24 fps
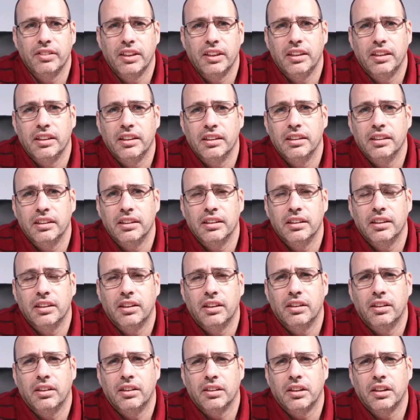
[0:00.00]
with the
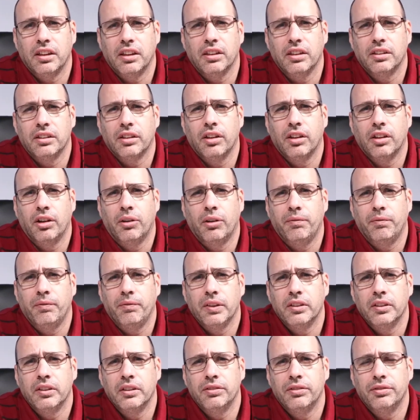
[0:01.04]

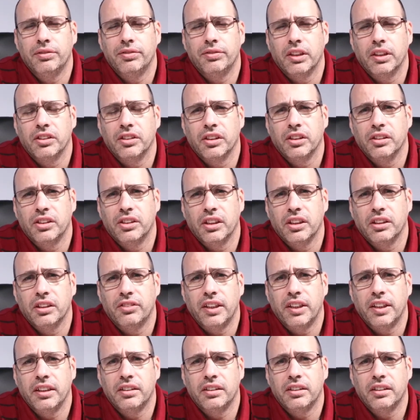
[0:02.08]
oscilloscope, function
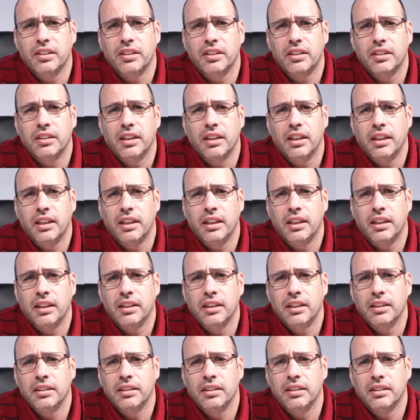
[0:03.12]
generator,
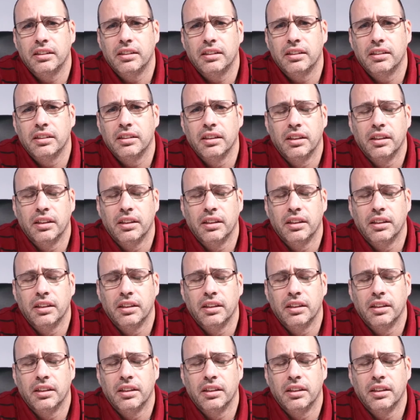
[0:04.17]
and